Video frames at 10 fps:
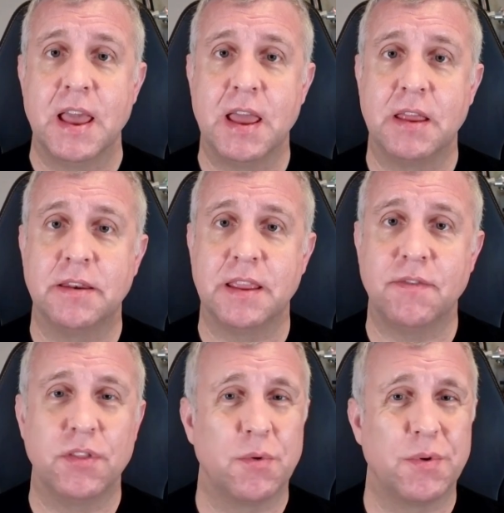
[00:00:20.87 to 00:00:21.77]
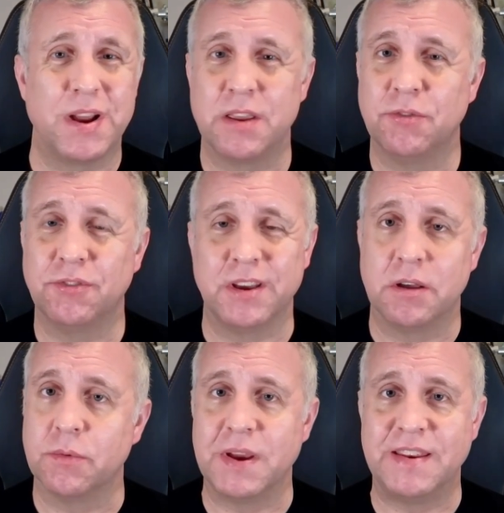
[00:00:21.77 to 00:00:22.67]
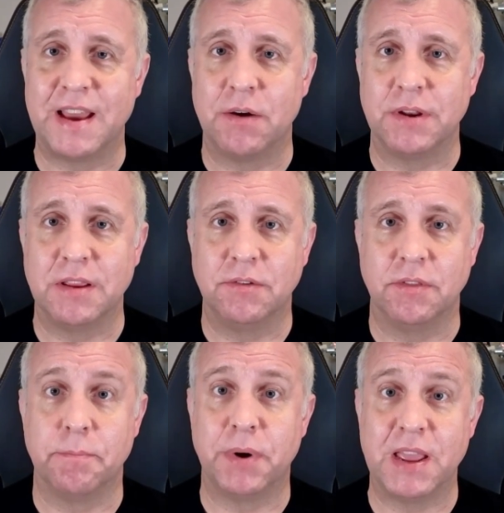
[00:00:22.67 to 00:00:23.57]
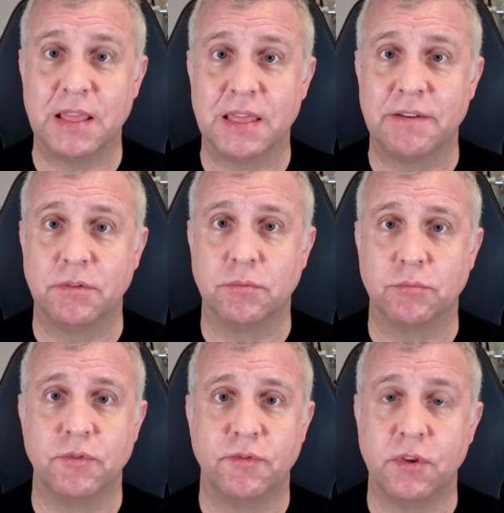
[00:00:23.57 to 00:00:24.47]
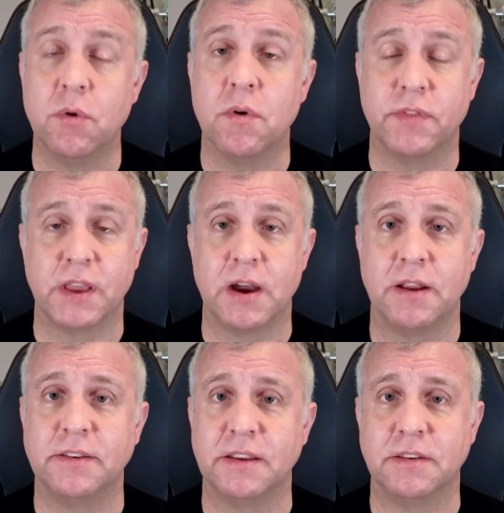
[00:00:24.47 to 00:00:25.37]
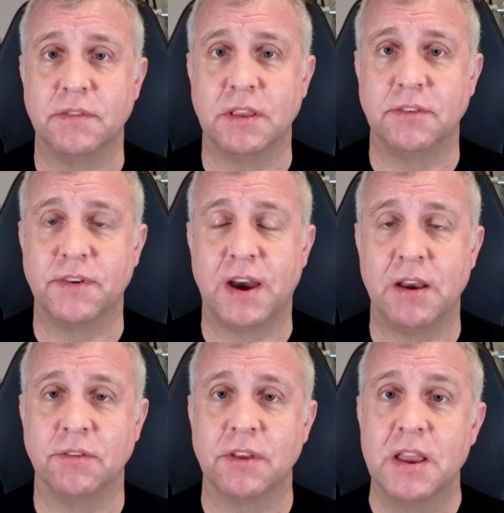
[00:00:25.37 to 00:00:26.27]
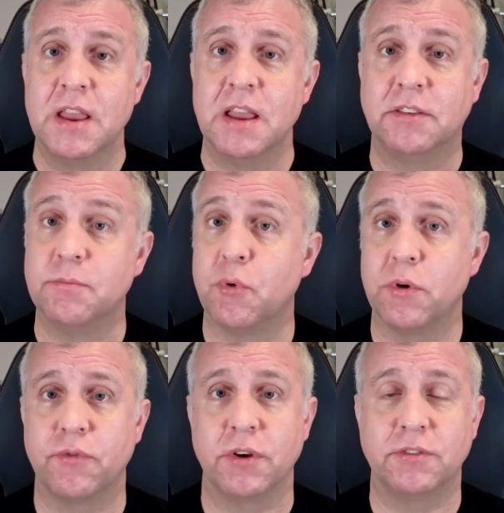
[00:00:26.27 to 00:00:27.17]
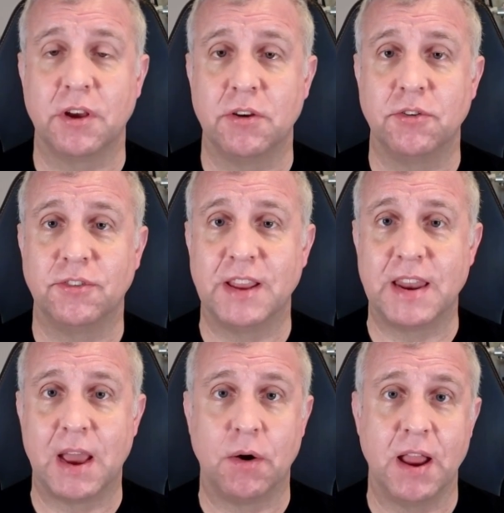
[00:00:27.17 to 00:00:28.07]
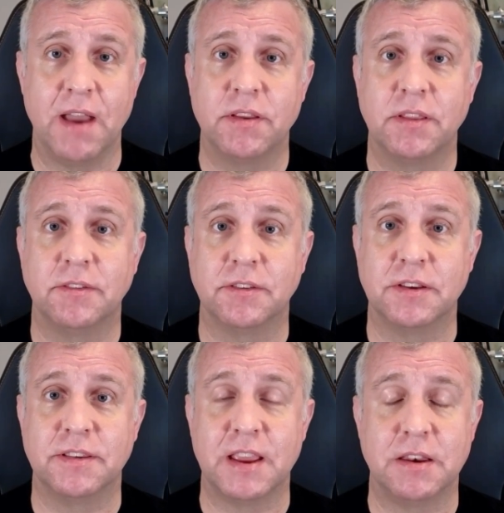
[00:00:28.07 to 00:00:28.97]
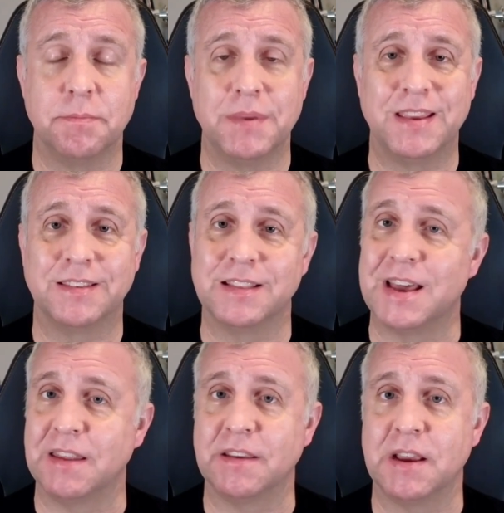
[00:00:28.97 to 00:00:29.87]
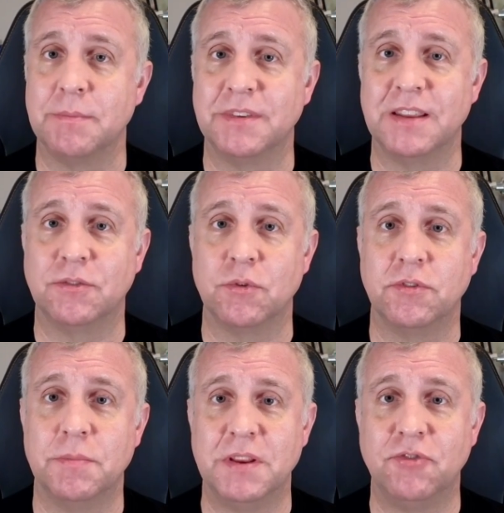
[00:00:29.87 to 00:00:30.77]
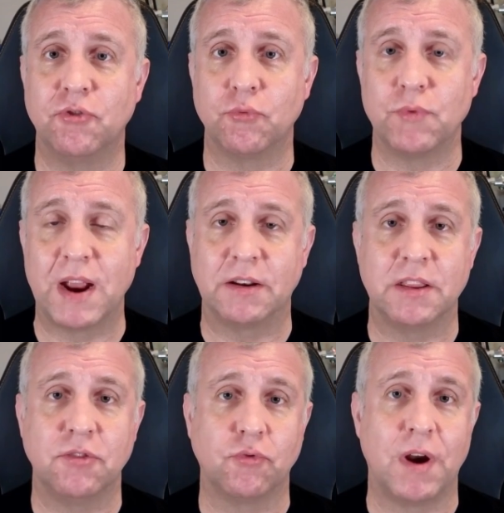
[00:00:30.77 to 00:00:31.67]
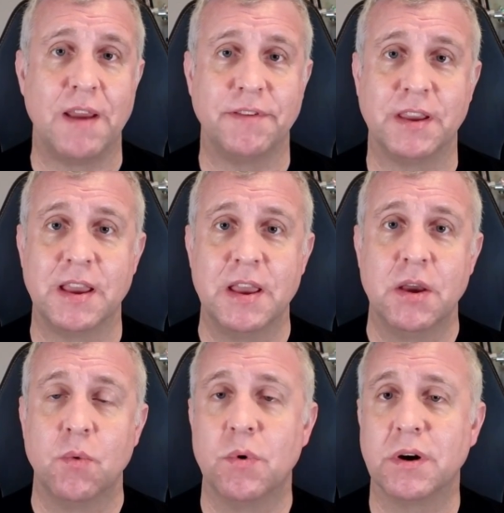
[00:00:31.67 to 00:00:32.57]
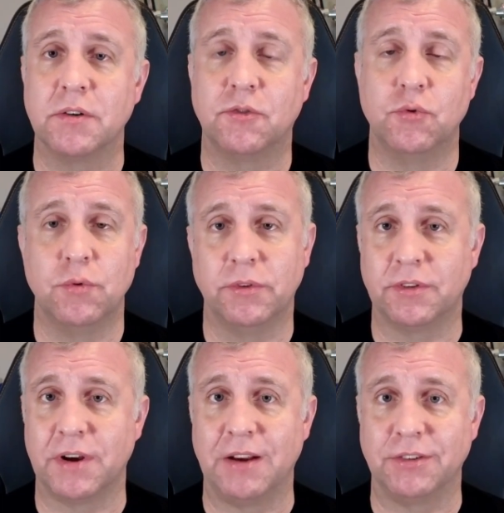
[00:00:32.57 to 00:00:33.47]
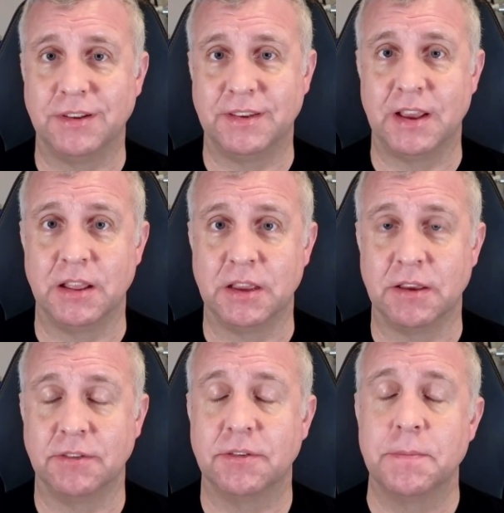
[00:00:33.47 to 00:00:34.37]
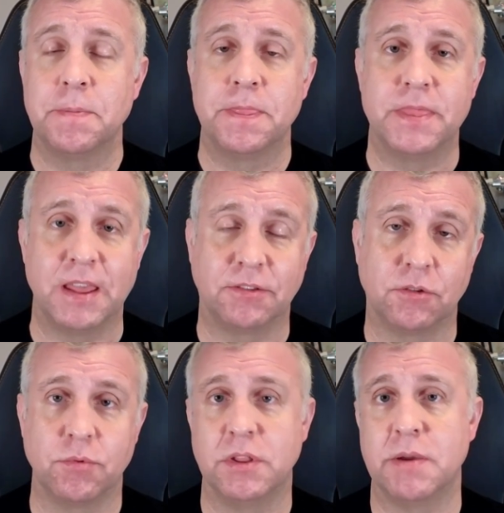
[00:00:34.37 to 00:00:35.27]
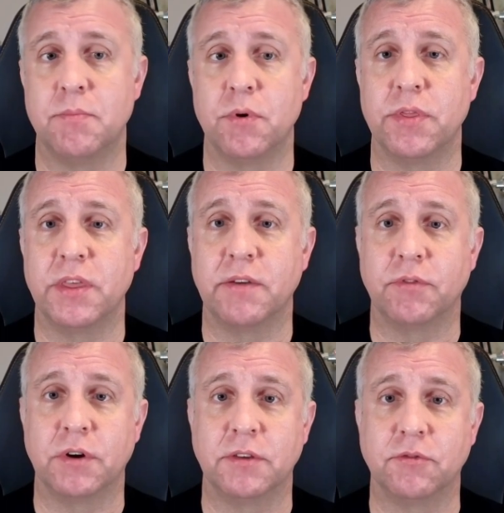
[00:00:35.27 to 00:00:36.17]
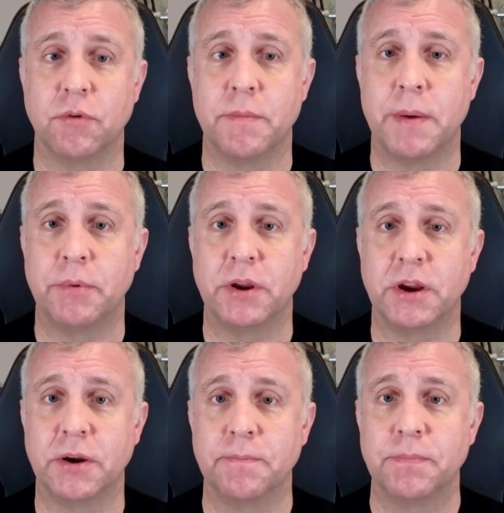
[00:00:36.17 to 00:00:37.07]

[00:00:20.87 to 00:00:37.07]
And even though we're not usually all the way down into the byte level review of the content of these files, it's important for us to understand how our evidence is contained because a lot of times it's going to be directly driving what our tools are actually telling us. That's the really important thing for us to remember here.